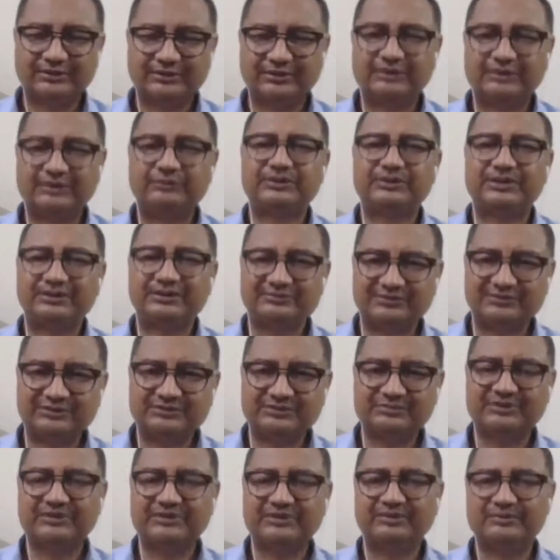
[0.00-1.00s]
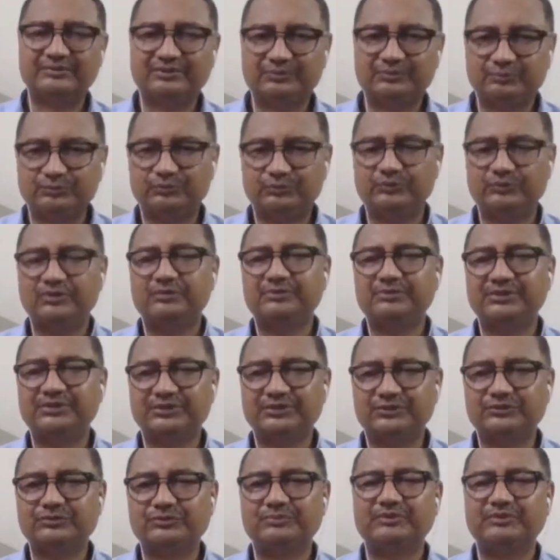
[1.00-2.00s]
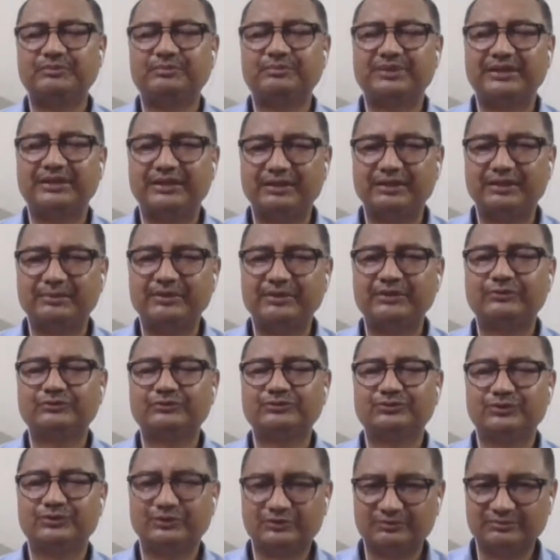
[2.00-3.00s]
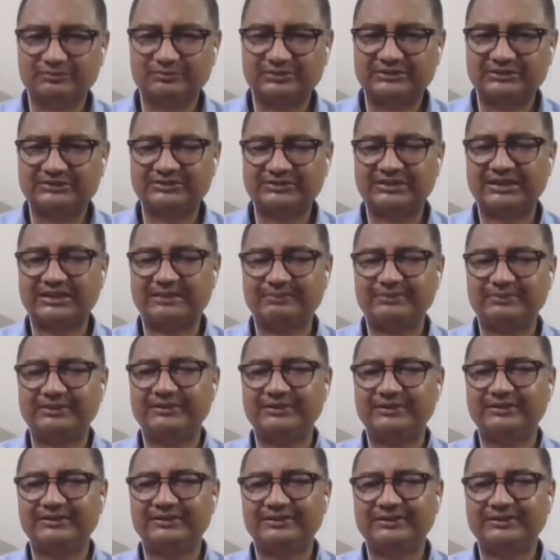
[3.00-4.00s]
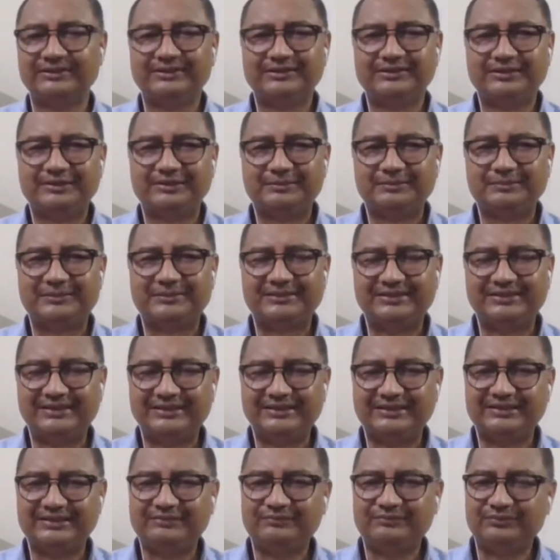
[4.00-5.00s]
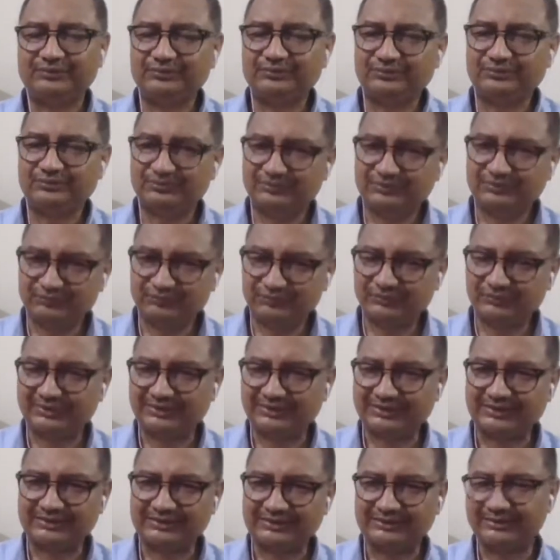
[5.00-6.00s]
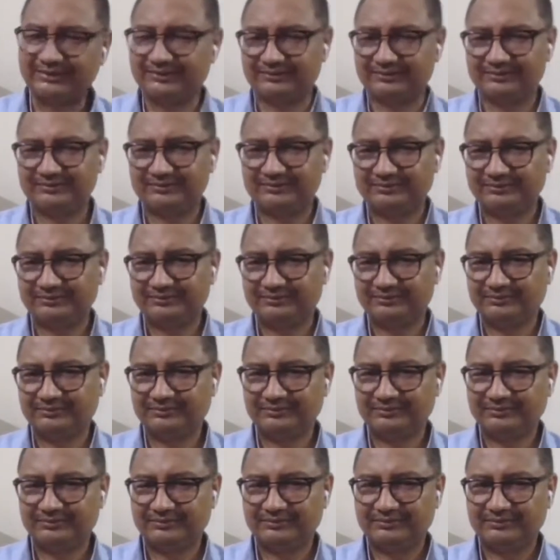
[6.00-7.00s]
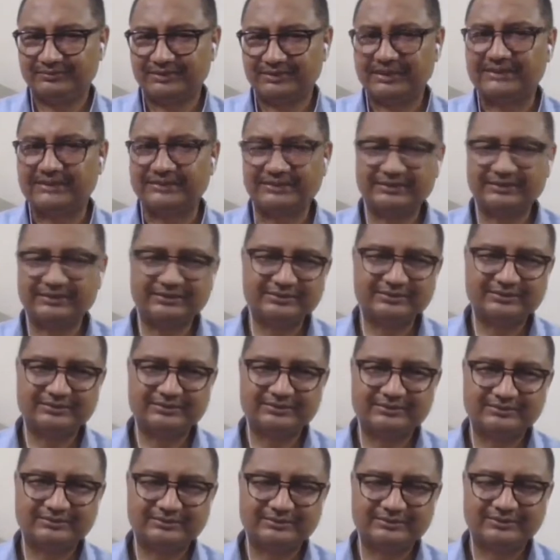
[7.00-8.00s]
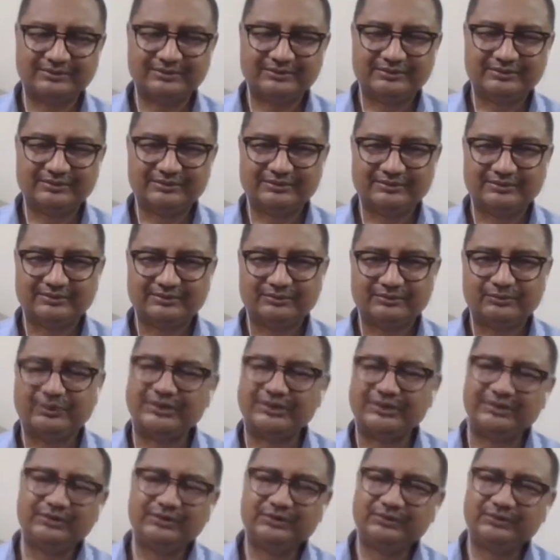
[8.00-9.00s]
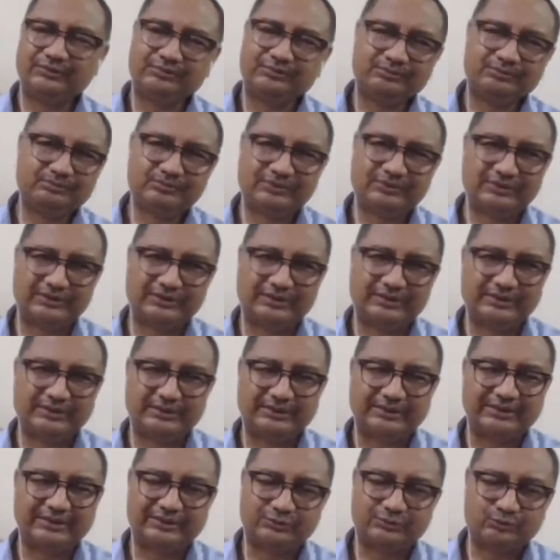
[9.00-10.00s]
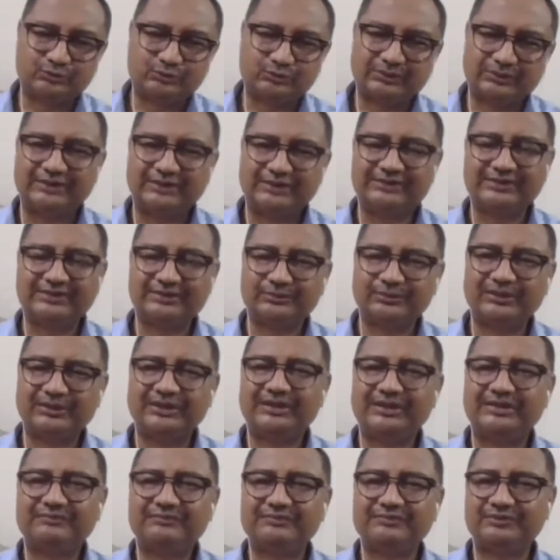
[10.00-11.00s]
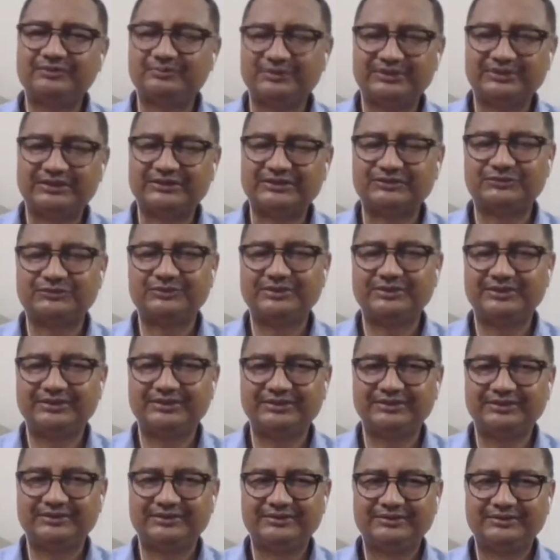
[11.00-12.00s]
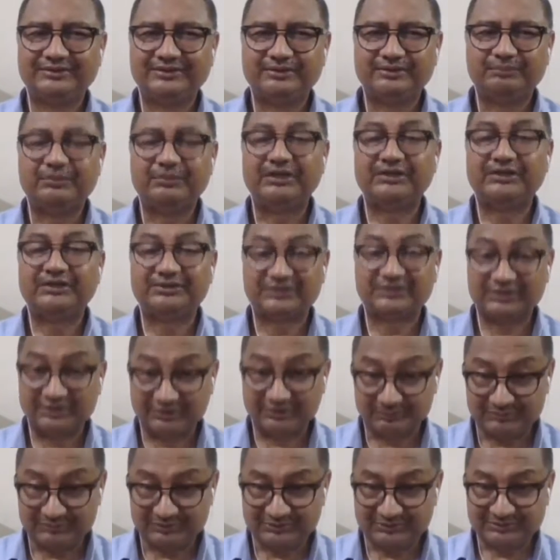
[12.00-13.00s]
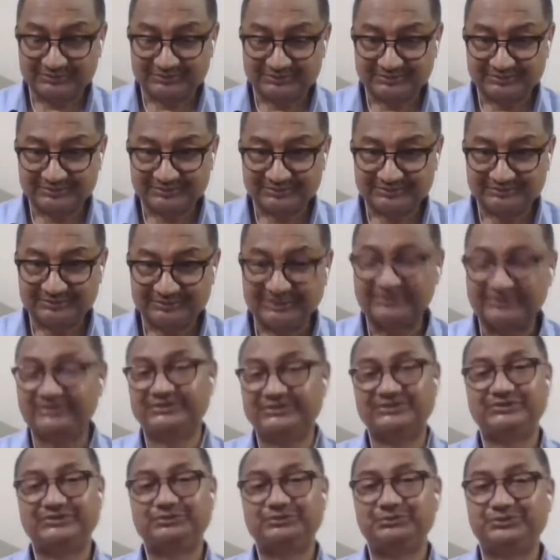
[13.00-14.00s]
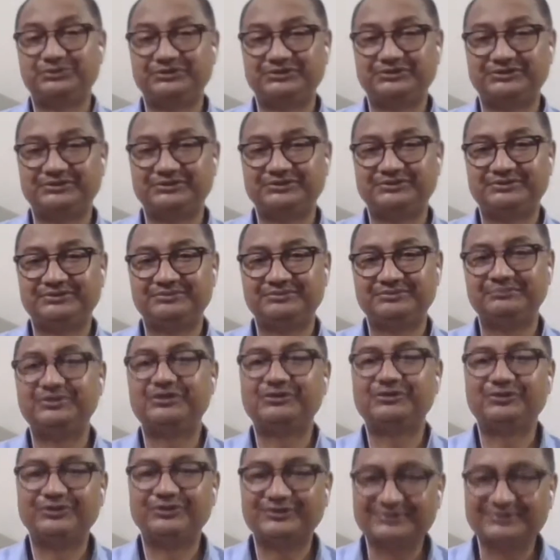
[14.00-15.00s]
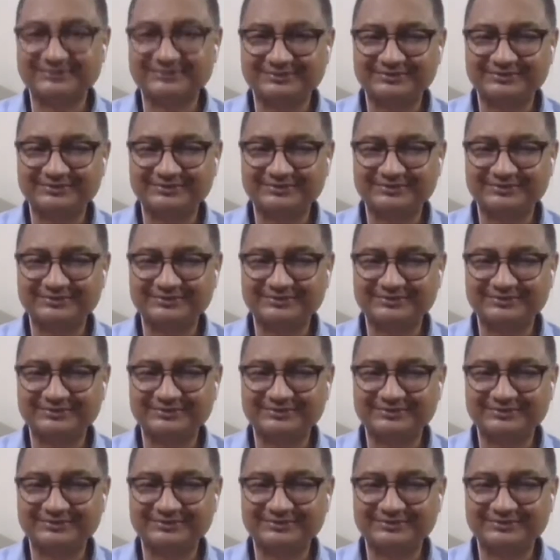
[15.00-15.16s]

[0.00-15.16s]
our country is becoming poorer because of the pandemic also a lot of things are happening but then if you if you are a gandhian i think a, a true gandhian will never be actually perturbed by this situation because